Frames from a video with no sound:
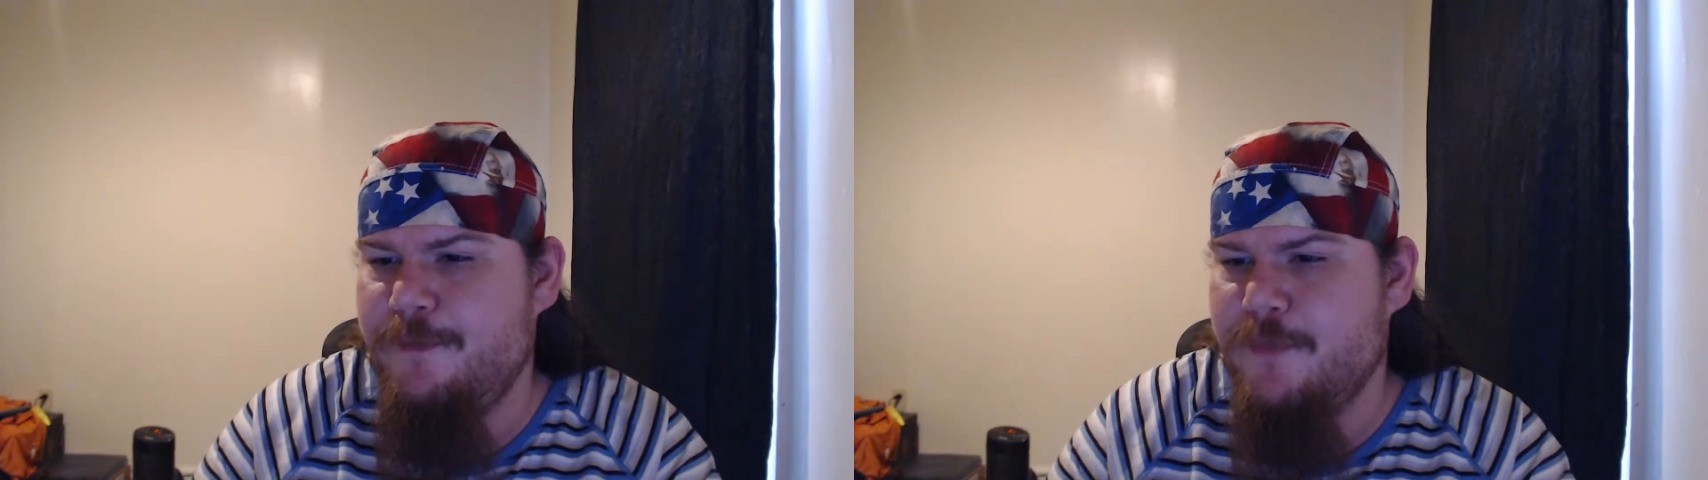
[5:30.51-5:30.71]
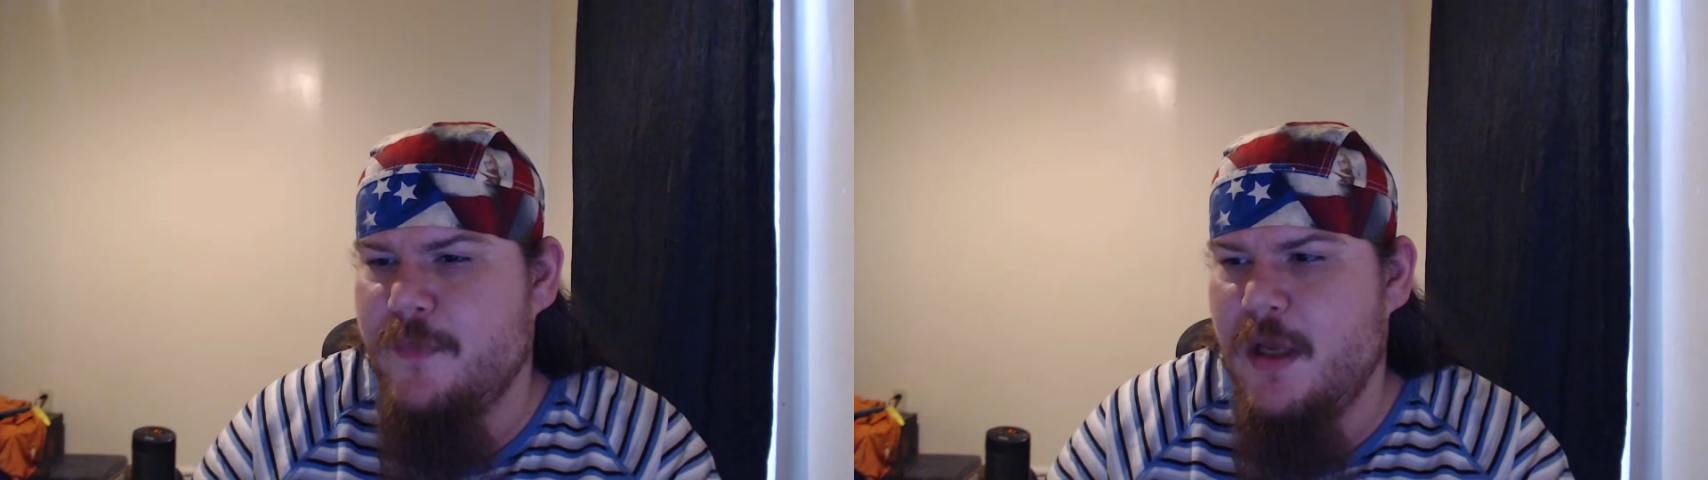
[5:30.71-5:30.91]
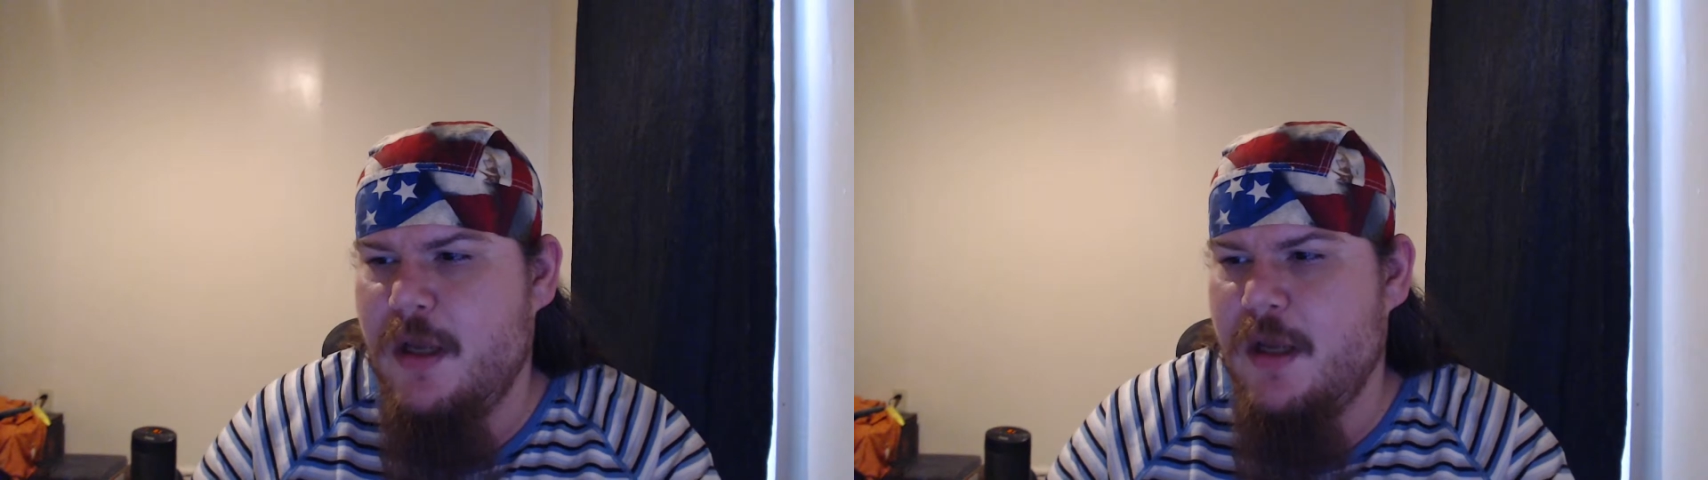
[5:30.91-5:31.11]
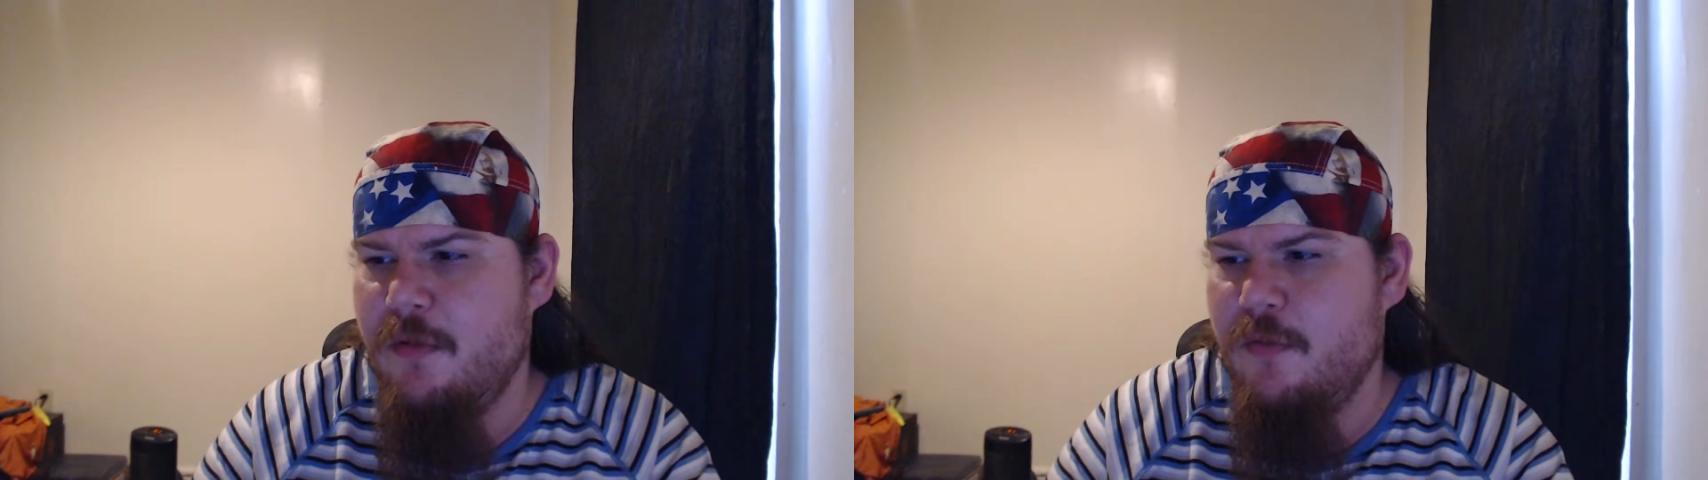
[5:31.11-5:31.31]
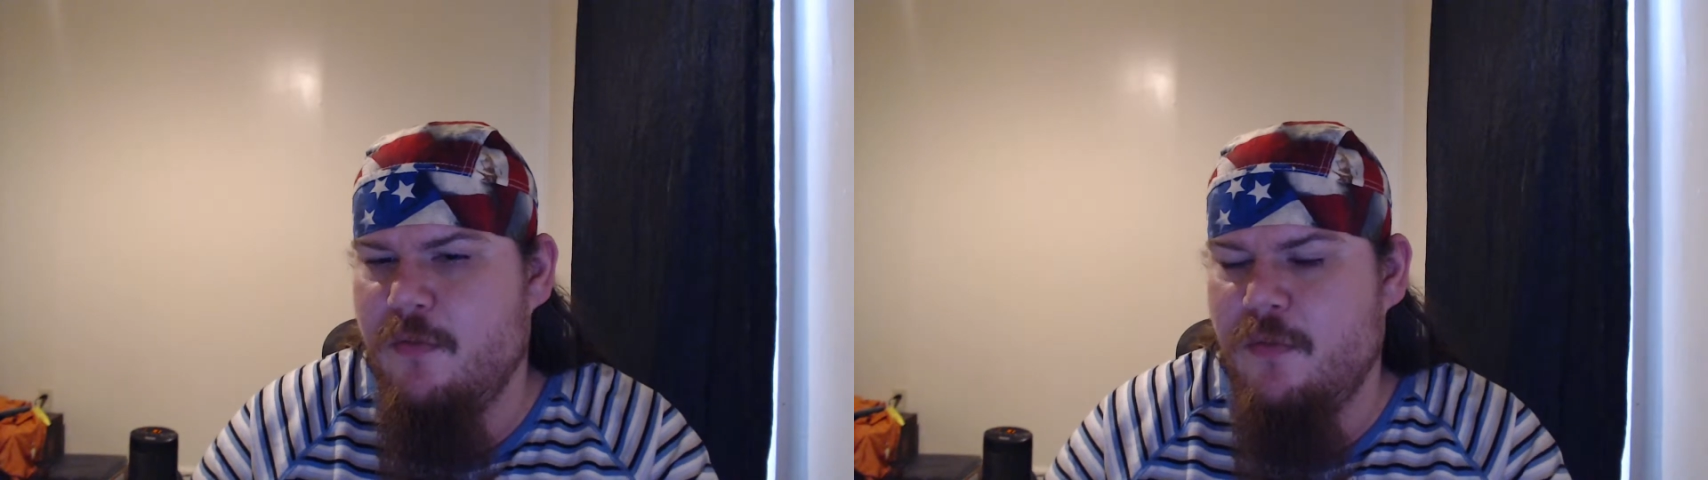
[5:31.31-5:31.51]
It
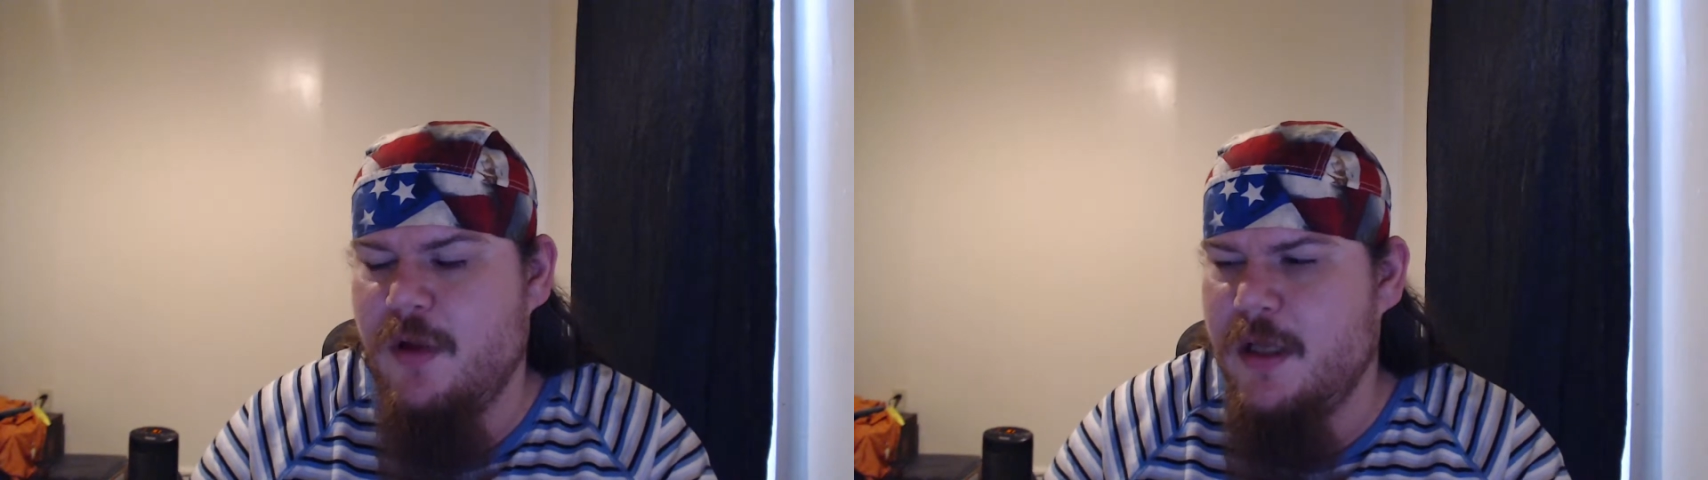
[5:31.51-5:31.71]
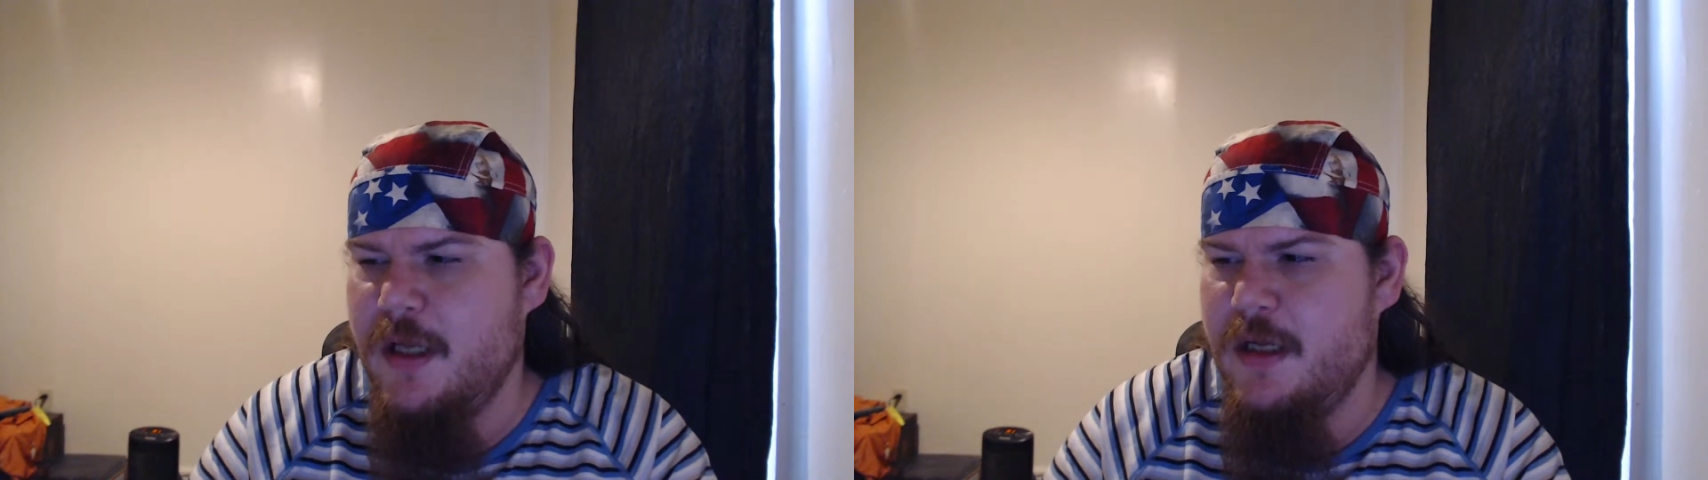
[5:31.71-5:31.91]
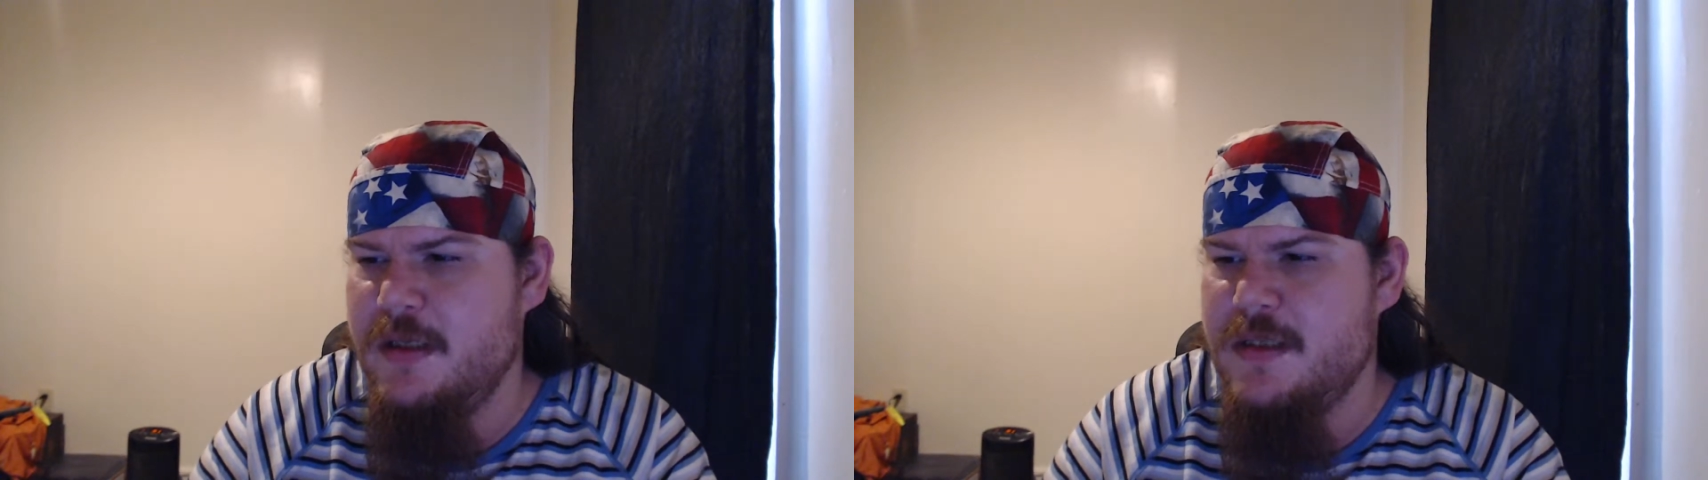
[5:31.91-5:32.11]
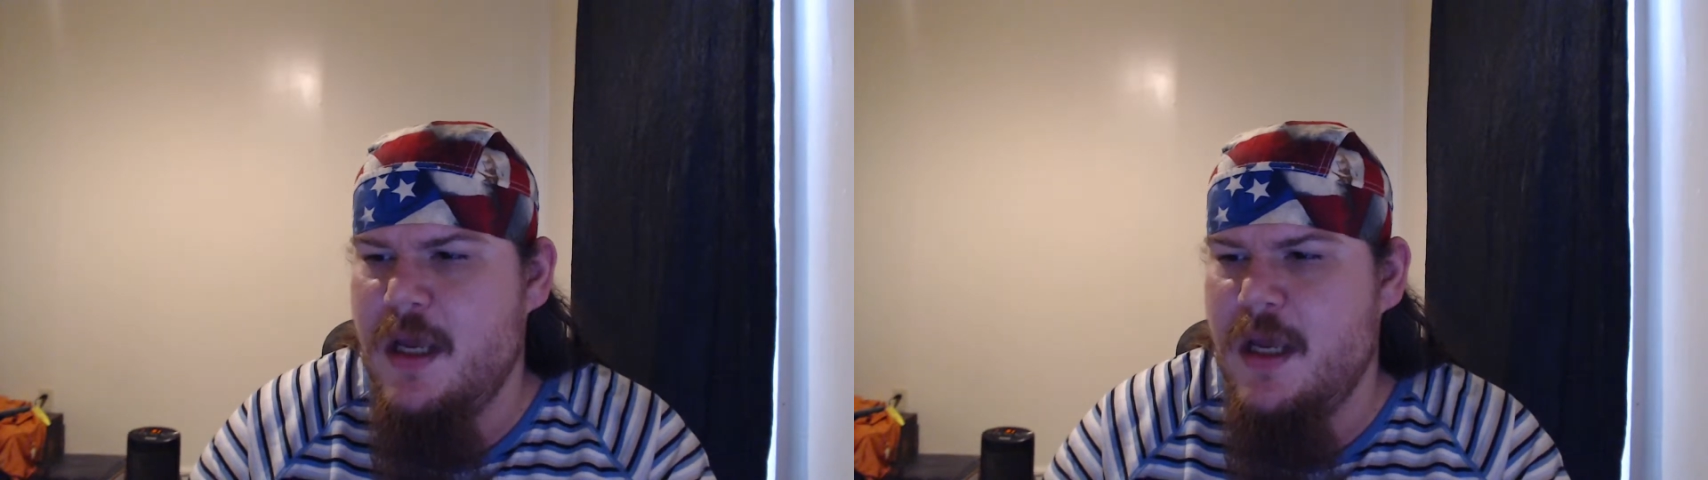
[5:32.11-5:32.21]
really is.